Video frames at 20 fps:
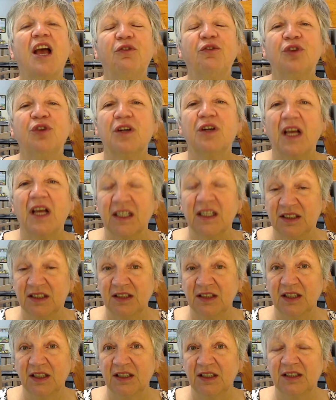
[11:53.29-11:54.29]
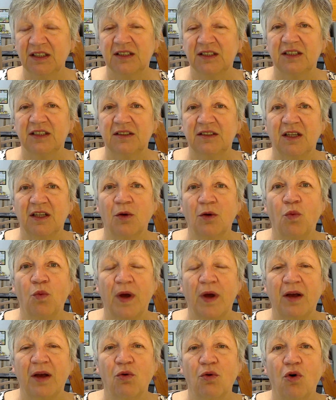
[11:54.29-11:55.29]
If there isn't an
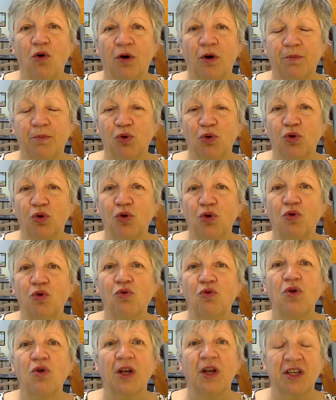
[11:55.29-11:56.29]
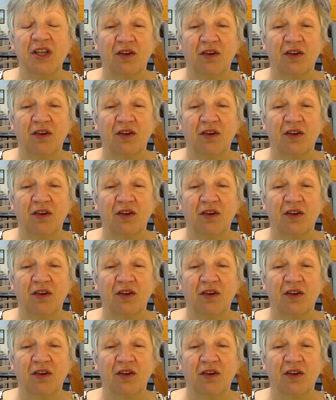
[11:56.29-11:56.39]
existing well or borehole